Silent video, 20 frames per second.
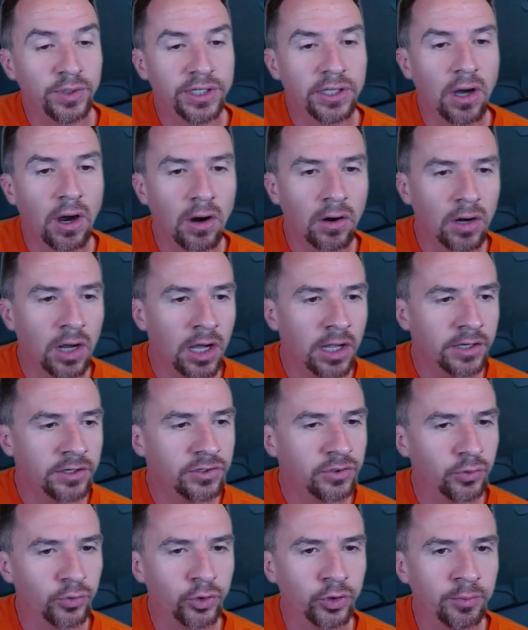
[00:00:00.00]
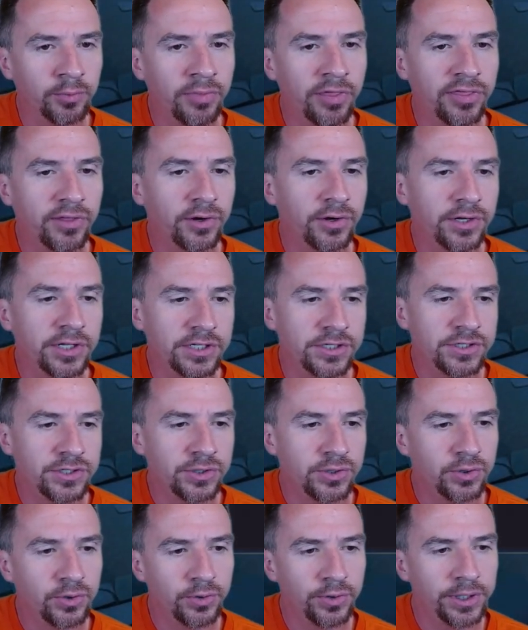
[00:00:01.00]
are on to room
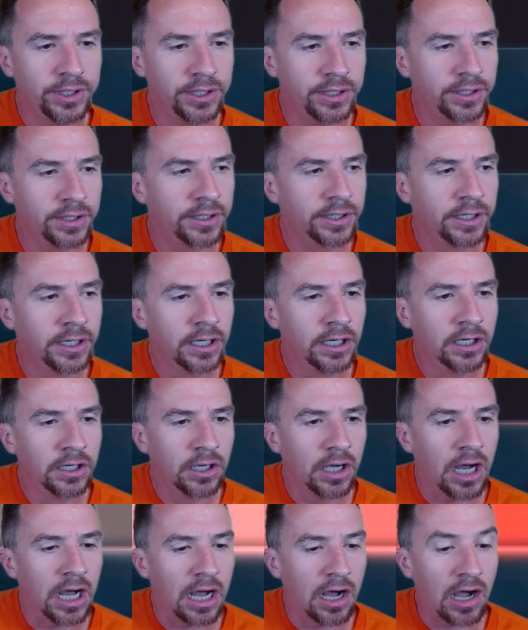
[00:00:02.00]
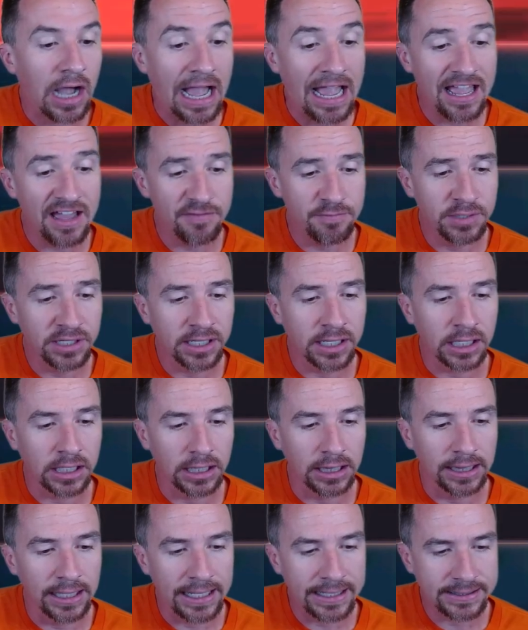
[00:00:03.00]
32 here. I have been
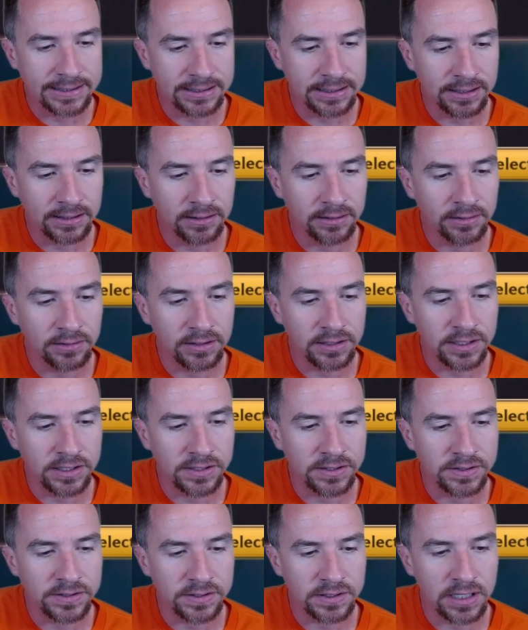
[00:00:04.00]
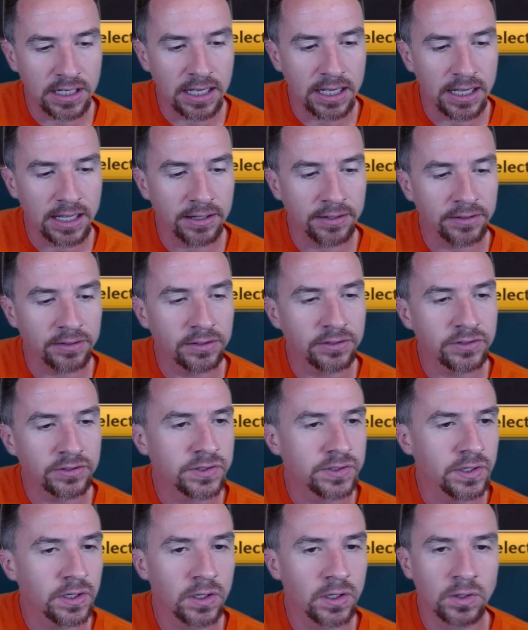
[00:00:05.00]
collecting these
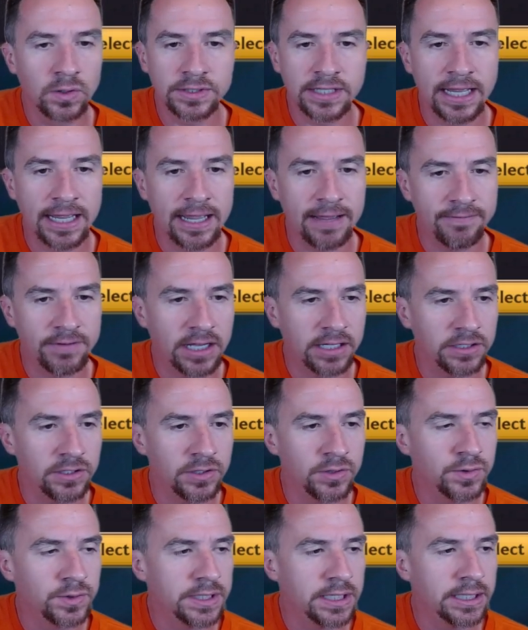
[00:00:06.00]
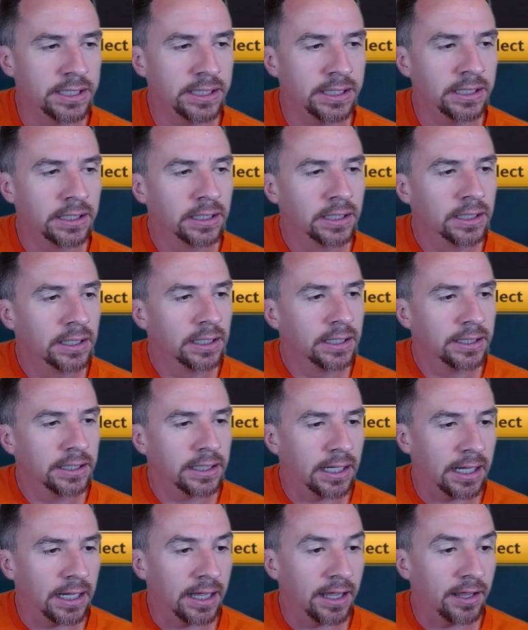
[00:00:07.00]
stones. I have not used any.
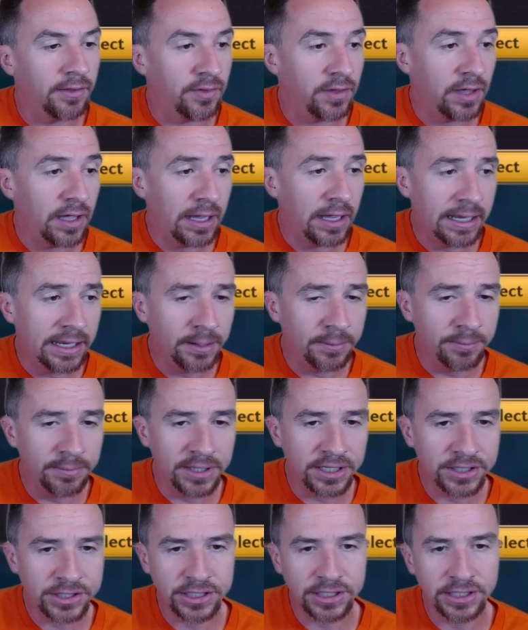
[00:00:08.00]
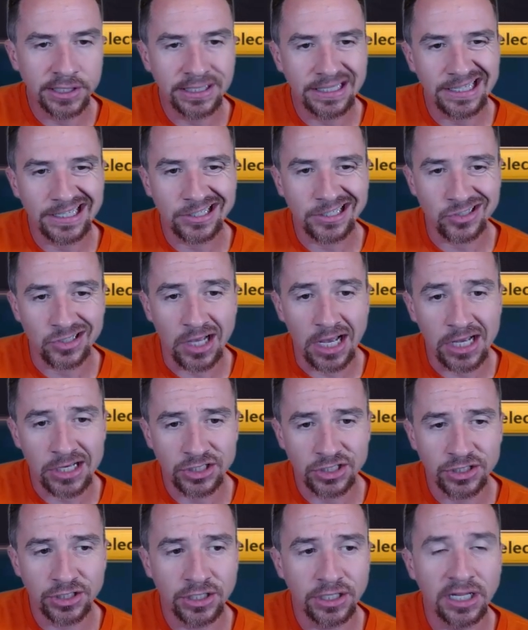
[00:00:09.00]
Inhibition,
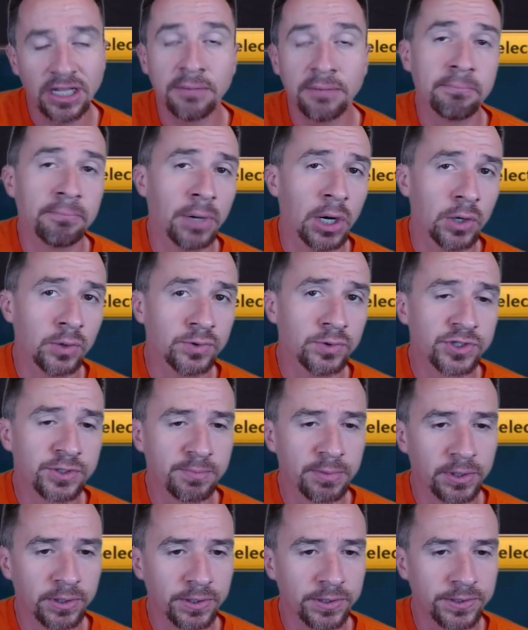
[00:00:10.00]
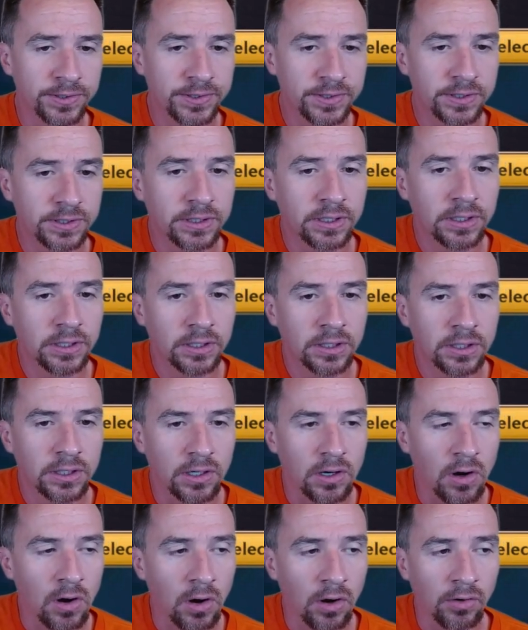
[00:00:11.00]
Exhaustion, and Bone Spurs
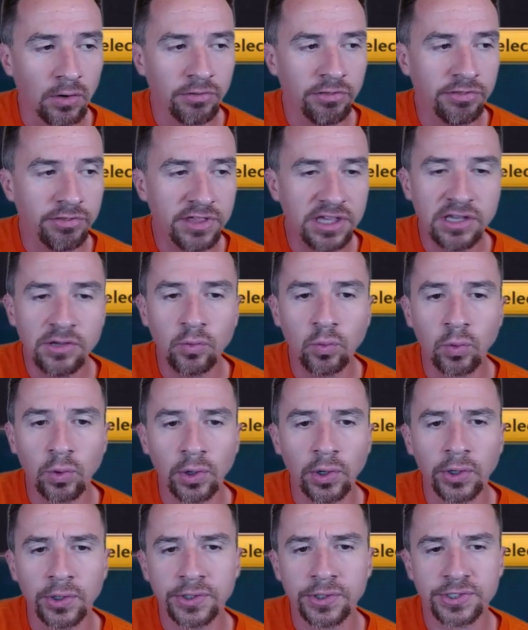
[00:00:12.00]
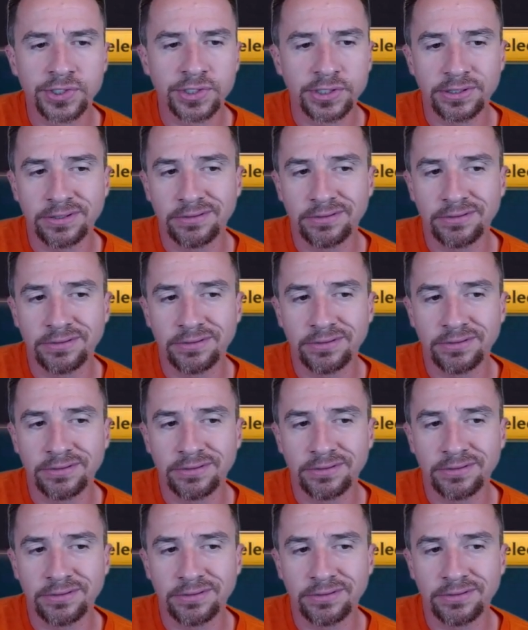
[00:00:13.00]
are the worst